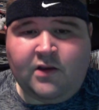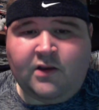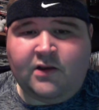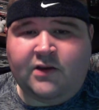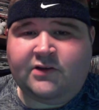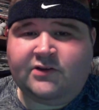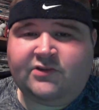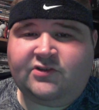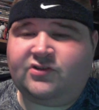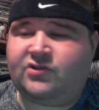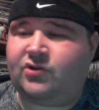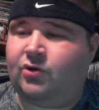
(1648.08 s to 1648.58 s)

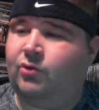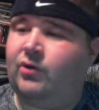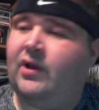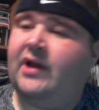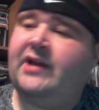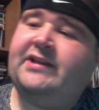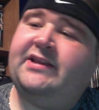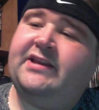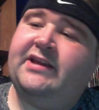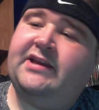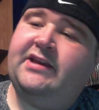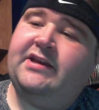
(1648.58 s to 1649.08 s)
So
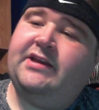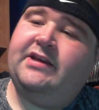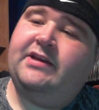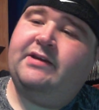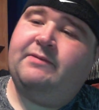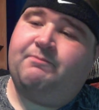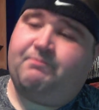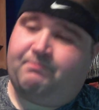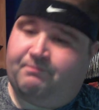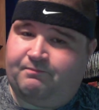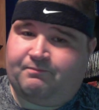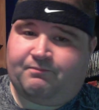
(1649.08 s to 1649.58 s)
like the
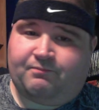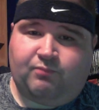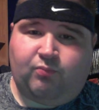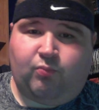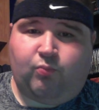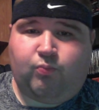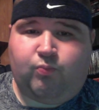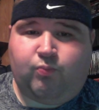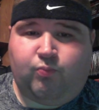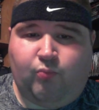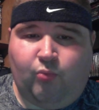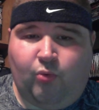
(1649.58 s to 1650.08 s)

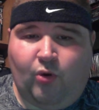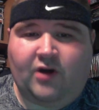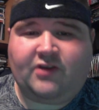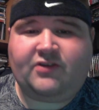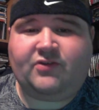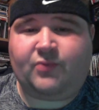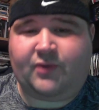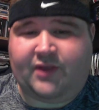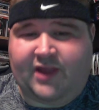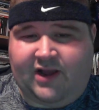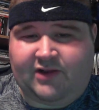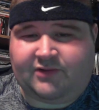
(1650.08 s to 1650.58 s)
ones
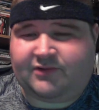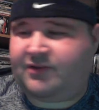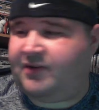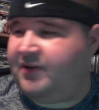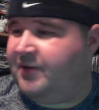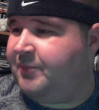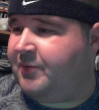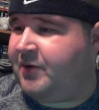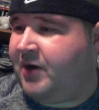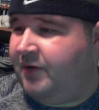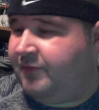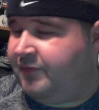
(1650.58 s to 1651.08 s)
without
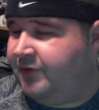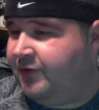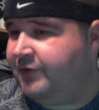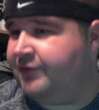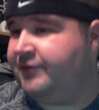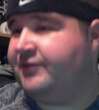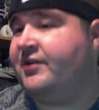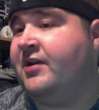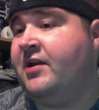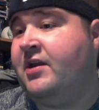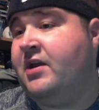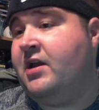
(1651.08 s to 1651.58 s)

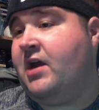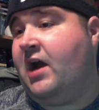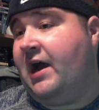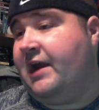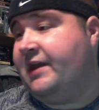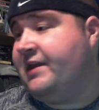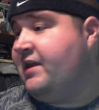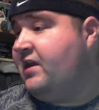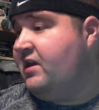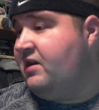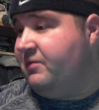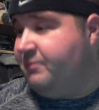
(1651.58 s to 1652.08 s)
slipcovers, I
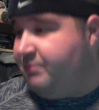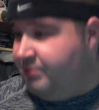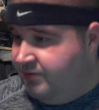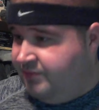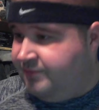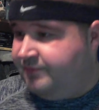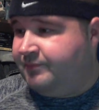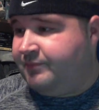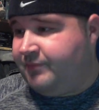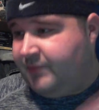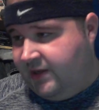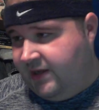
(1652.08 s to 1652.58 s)
keep
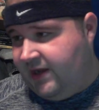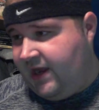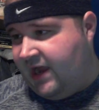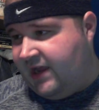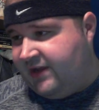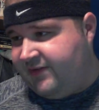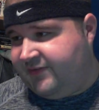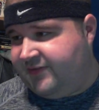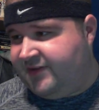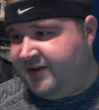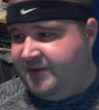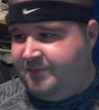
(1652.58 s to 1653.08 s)
the
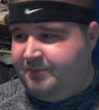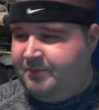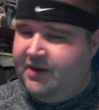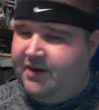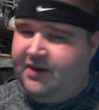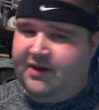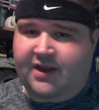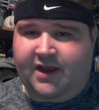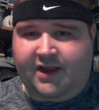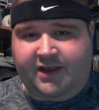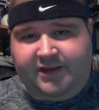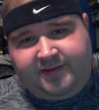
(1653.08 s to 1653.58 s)
IFC
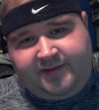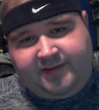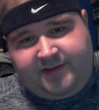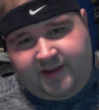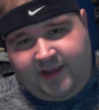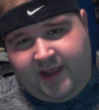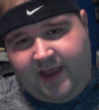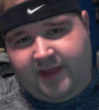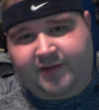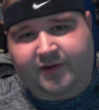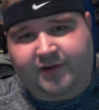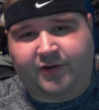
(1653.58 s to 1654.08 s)
Midnights
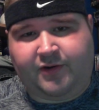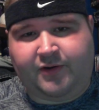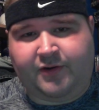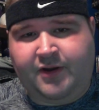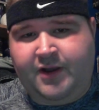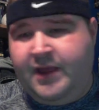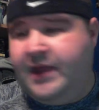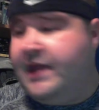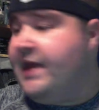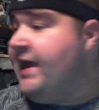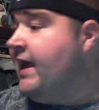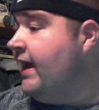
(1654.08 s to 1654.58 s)
together
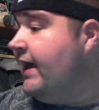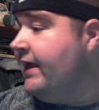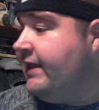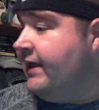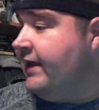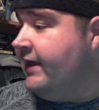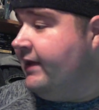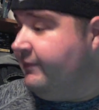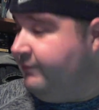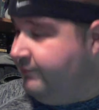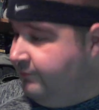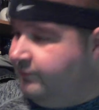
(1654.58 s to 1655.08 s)
and
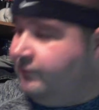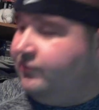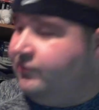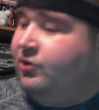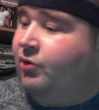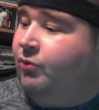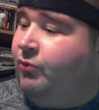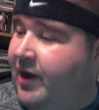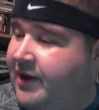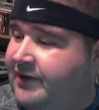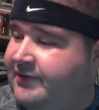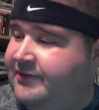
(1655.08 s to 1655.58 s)
then the
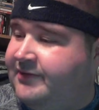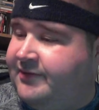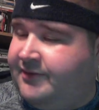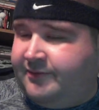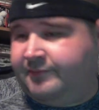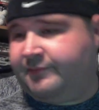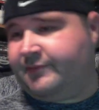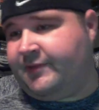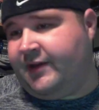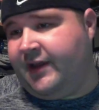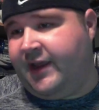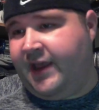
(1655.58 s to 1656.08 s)
rest
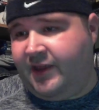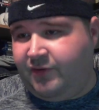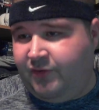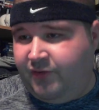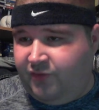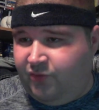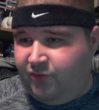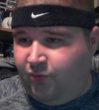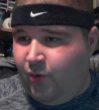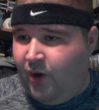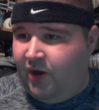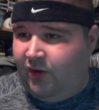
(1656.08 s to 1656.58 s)
together
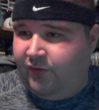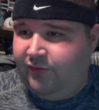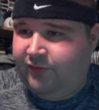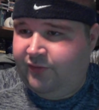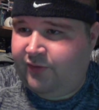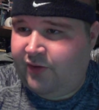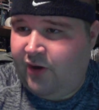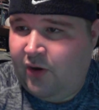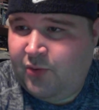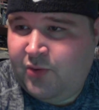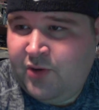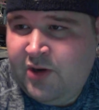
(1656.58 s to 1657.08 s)
as well.
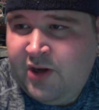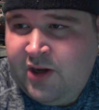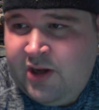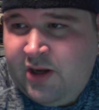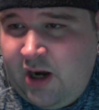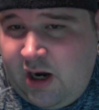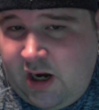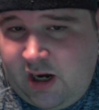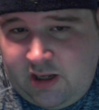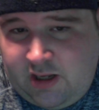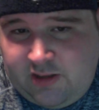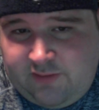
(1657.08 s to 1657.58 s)
So
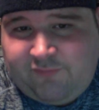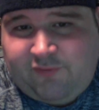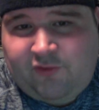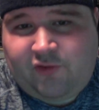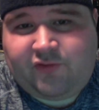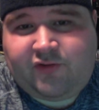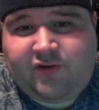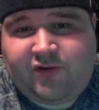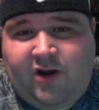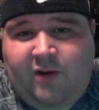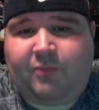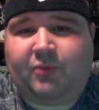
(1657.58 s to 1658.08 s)
the
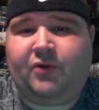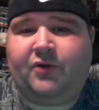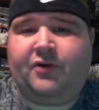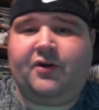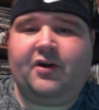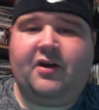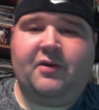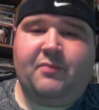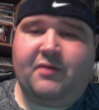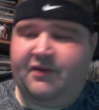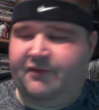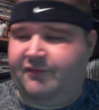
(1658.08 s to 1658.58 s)
first couple are
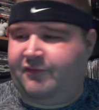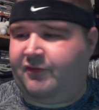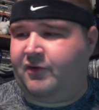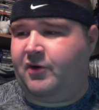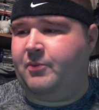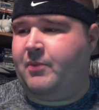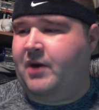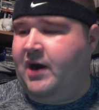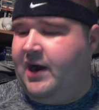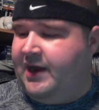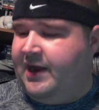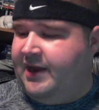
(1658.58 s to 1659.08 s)
going to be
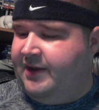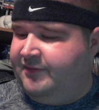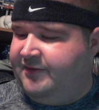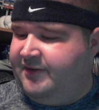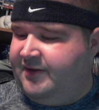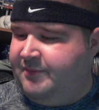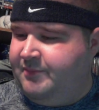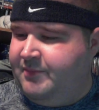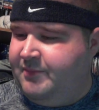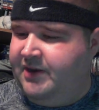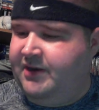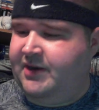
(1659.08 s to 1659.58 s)
from
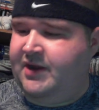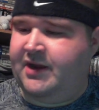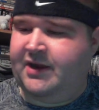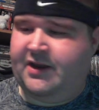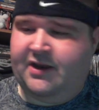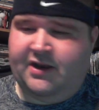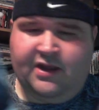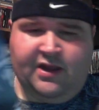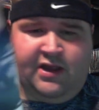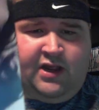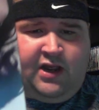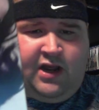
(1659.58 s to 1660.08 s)
IFC Midnight.
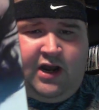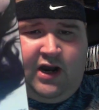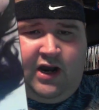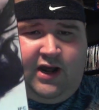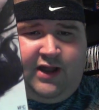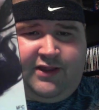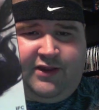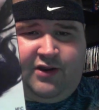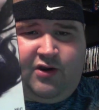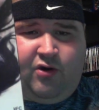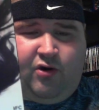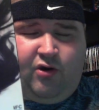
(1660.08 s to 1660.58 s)

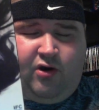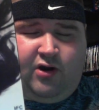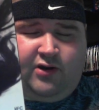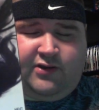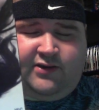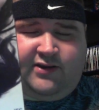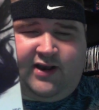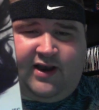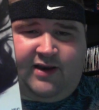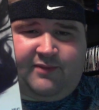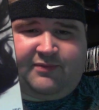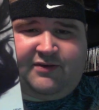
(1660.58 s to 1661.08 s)
The
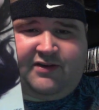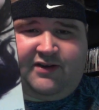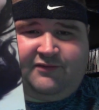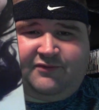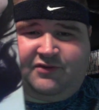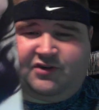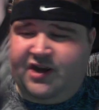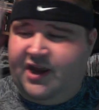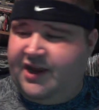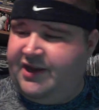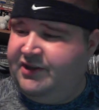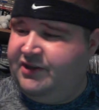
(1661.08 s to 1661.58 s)
Autopsy of
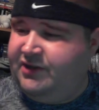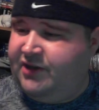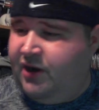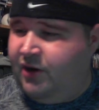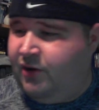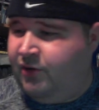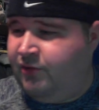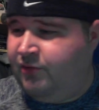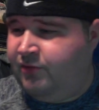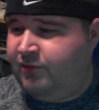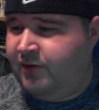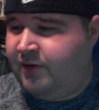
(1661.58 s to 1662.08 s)
Jane
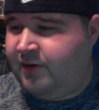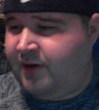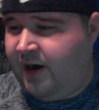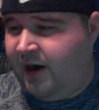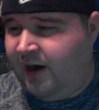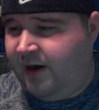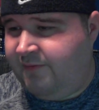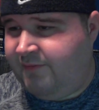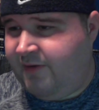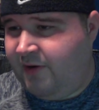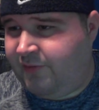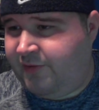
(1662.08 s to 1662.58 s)
Doe,
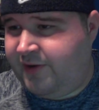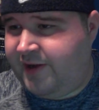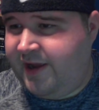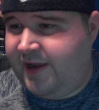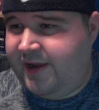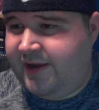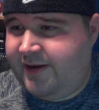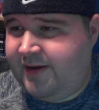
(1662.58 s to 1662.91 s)
a very